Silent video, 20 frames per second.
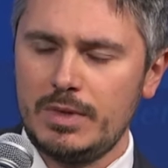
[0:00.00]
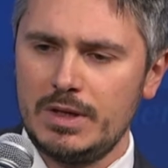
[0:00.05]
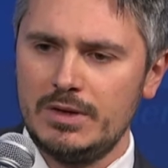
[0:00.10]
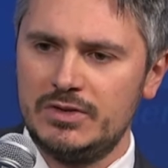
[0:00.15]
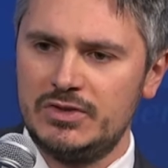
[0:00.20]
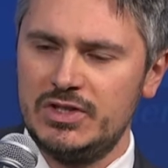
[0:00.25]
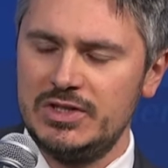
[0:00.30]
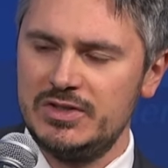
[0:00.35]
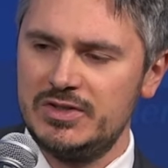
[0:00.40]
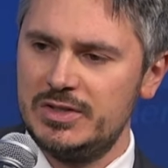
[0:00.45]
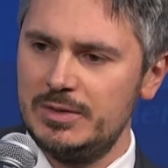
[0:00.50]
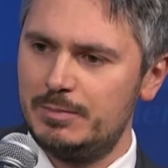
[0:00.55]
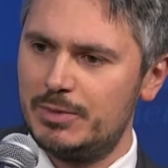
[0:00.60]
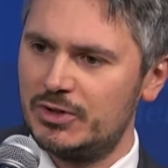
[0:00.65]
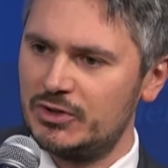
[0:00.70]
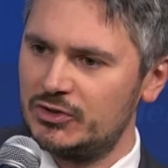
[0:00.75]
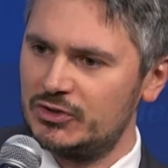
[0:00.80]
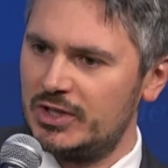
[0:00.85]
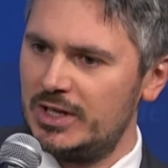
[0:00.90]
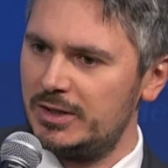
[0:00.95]

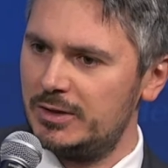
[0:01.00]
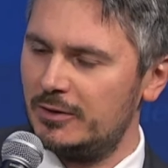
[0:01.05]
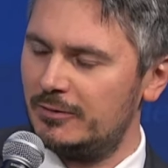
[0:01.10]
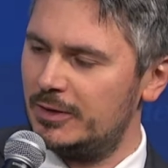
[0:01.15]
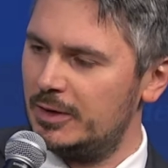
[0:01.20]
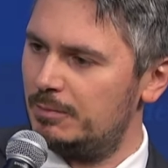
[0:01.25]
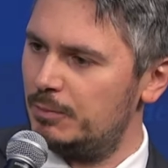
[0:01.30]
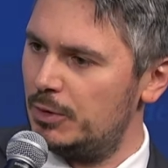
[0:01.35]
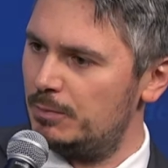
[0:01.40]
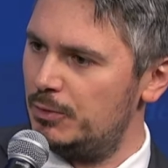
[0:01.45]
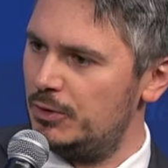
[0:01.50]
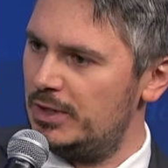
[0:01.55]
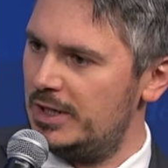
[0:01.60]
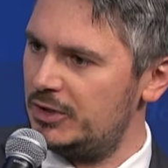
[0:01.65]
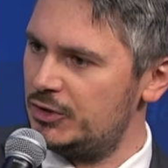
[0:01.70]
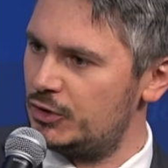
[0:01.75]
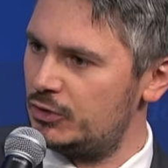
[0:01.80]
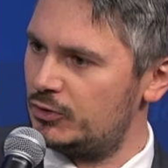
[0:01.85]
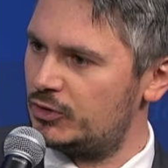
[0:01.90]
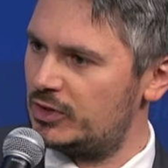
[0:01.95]
60% of the
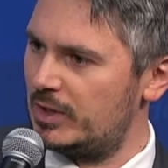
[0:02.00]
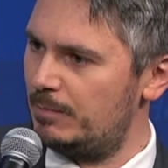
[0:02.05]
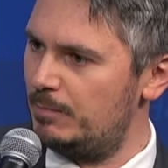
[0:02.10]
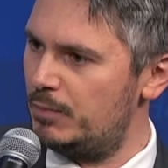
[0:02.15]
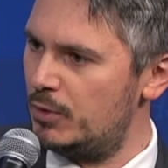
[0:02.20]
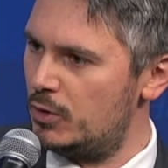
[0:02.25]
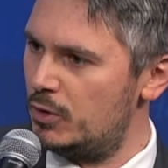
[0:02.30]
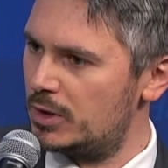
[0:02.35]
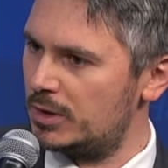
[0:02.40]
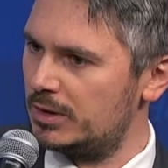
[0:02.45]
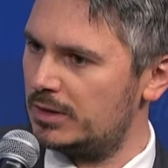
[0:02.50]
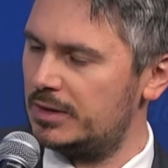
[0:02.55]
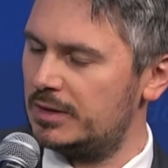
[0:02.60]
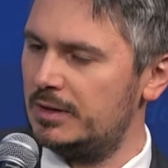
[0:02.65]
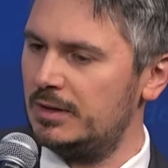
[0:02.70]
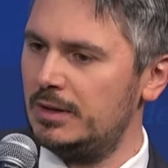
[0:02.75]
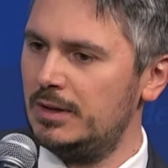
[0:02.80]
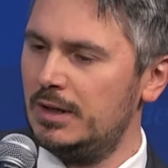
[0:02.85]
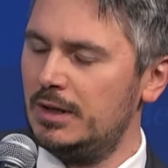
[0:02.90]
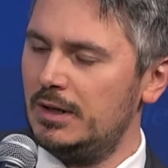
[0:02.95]
population support
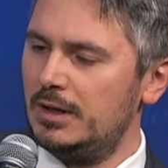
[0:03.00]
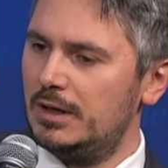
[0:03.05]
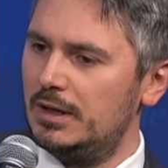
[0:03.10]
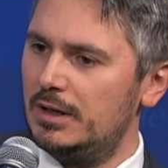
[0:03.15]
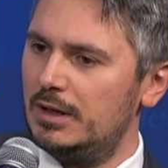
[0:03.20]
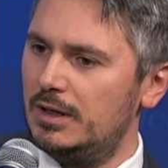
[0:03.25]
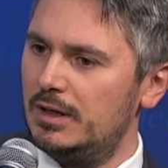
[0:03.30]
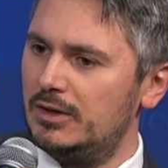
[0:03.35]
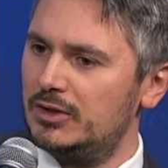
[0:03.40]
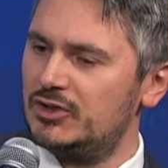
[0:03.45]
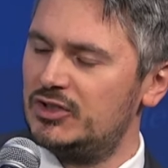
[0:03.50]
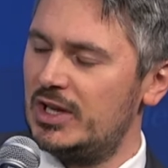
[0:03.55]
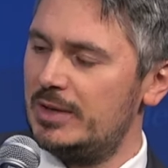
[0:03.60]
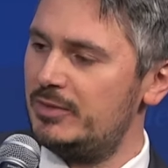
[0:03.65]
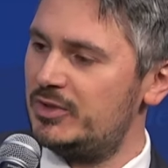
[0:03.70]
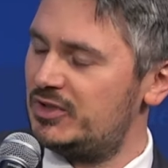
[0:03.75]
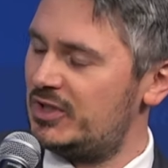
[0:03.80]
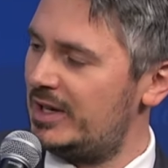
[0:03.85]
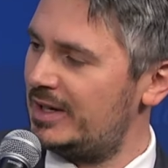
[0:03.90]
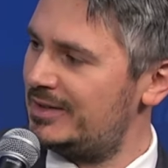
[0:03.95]

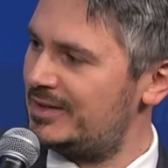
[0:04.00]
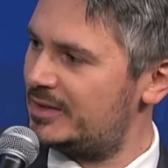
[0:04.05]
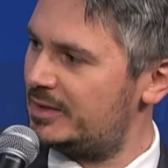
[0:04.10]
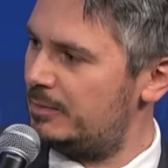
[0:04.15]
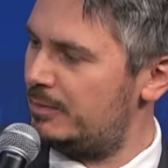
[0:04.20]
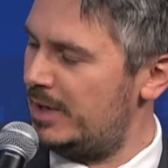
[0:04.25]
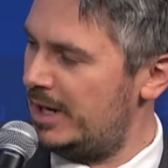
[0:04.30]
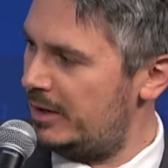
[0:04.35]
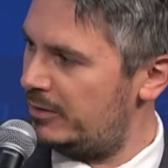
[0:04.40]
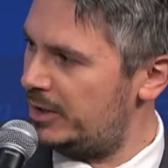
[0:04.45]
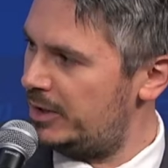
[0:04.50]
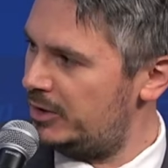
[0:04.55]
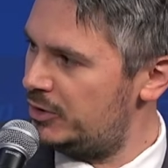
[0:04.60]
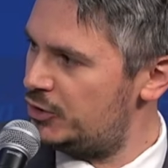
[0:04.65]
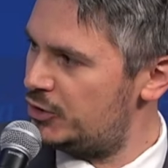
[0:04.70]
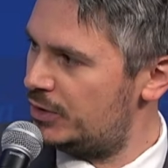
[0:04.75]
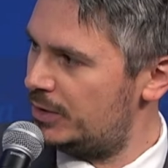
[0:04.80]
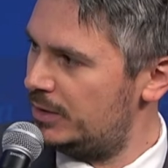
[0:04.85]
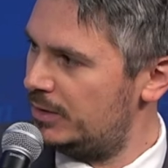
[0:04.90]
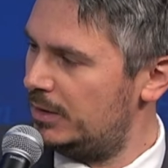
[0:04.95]
same-sex
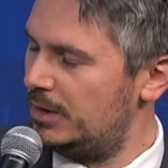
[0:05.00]
marriage.